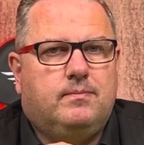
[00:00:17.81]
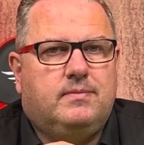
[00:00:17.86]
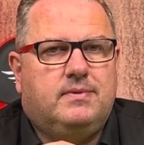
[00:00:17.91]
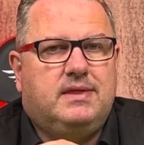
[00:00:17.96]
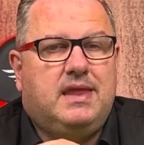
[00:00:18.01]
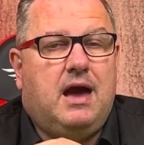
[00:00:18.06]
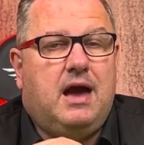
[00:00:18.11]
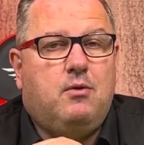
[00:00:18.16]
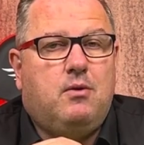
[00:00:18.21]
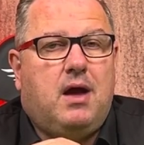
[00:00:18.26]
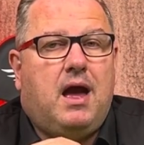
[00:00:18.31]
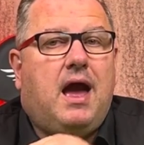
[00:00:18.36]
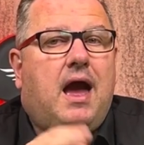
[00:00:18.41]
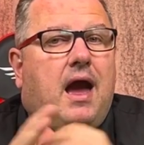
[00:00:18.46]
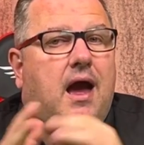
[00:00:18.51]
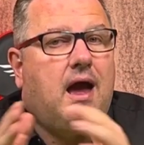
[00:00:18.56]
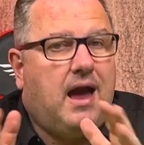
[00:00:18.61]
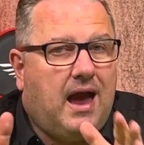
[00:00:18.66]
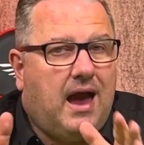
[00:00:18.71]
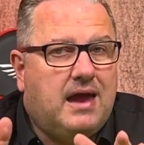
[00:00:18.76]
Now,
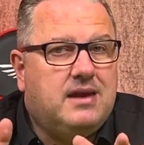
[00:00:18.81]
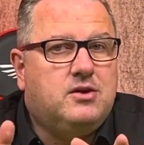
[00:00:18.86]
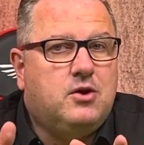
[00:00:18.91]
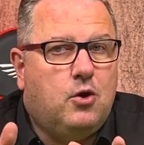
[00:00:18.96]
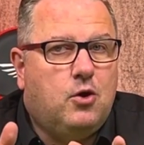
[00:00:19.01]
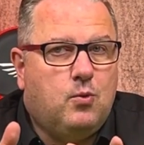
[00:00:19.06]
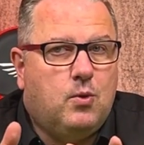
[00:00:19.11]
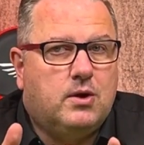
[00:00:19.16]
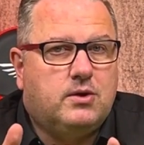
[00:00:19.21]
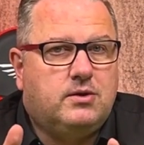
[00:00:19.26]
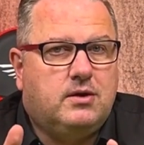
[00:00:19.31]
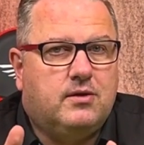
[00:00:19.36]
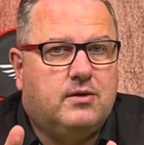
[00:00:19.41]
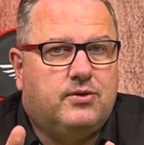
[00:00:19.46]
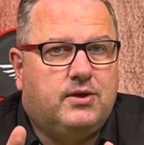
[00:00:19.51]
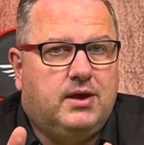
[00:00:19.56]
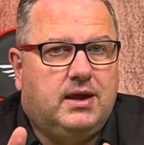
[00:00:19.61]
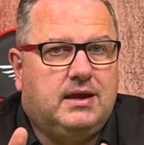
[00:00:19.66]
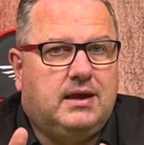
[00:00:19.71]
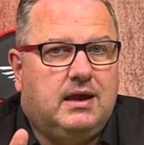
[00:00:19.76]
I know what you're
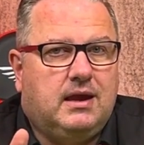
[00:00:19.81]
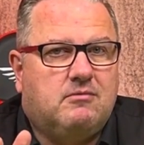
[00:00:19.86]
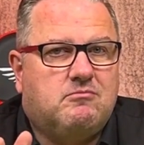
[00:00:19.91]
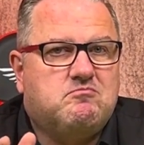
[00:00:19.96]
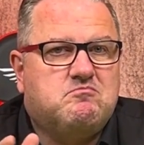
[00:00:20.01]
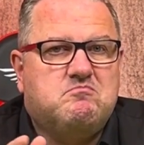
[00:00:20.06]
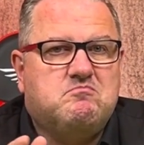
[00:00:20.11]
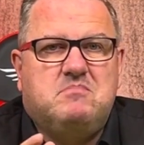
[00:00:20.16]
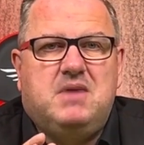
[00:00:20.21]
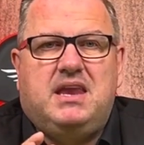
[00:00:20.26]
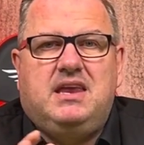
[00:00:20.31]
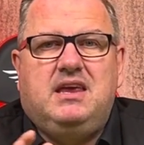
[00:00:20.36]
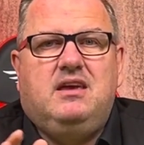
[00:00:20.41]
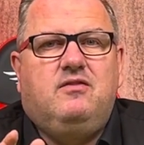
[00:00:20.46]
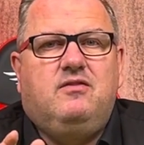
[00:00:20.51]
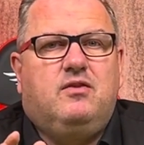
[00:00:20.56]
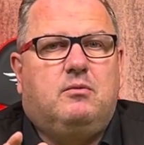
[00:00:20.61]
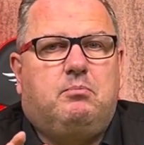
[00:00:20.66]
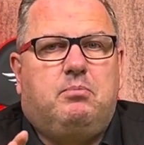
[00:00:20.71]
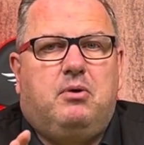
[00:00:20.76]
thinking.
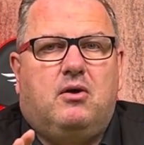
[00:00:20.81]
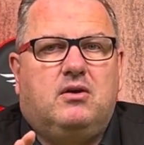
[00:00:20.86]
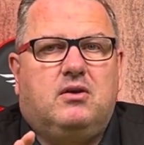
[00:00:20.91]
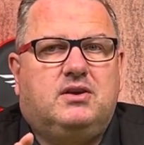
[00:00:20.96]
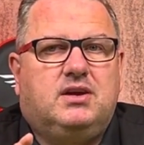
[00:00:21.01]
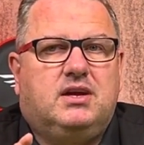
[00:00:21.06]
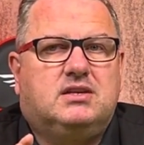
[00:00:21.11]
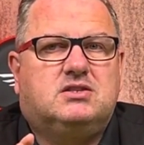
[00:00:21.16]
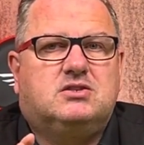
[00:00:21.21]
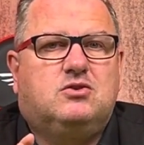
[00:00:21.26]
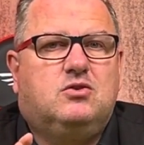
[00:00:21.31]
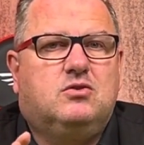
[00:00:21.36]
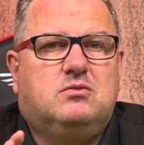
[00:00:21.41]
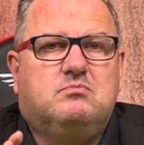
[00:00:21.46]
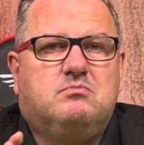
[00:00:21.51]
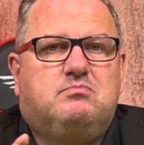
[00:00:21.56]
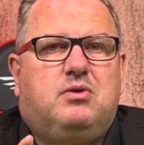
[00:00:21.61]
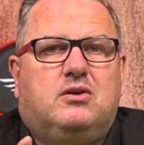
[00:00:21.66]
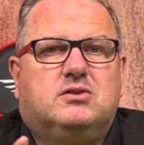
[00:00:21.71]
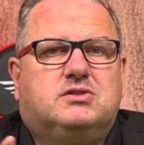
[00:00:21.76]
Medieval politics
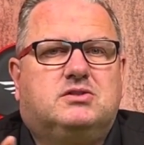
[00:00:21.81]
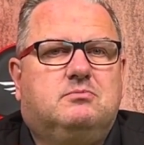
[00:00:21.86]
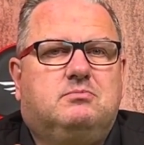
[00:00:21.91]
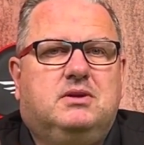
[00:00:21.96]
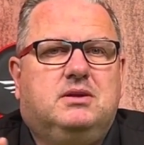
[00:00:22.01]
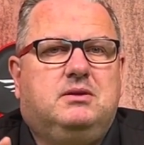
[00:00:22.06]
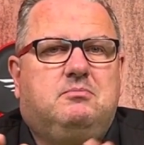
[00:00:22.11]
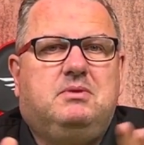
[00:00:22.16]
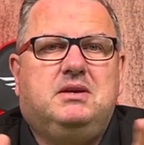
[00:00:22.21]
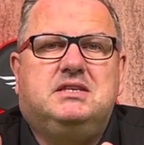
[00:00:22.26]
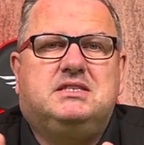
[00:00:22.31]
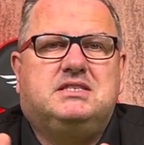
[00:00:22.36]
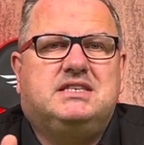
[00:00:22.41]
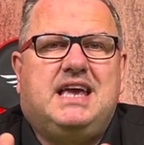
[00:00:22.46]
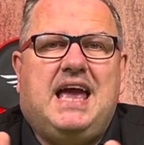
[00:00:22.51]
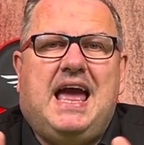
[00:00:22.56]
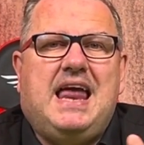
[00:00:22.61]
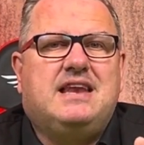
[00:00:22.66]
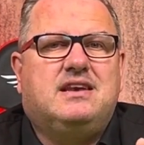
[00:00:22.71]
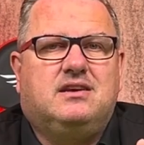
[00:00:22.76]
couldn't possibly be
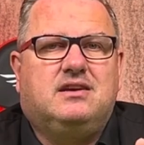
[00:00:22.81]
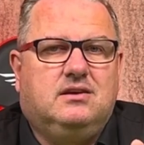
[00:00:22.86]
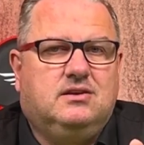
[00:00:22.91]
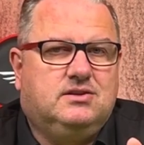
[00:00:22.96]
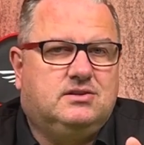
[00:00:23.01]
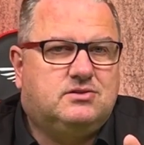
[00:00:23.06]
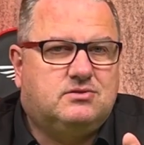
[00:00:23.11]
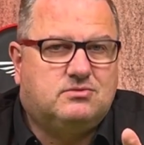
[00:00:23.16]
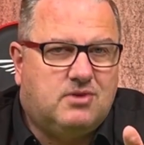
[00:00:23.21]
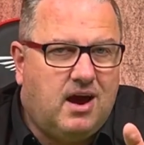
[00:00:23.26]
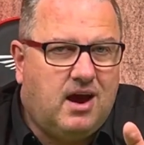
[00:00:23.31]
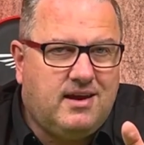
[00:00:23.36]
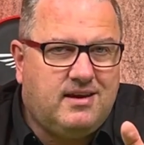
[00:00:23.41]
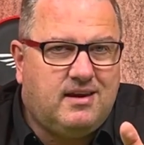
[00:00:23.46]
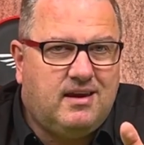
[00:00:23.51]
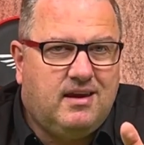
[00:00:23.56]
scandalous, right?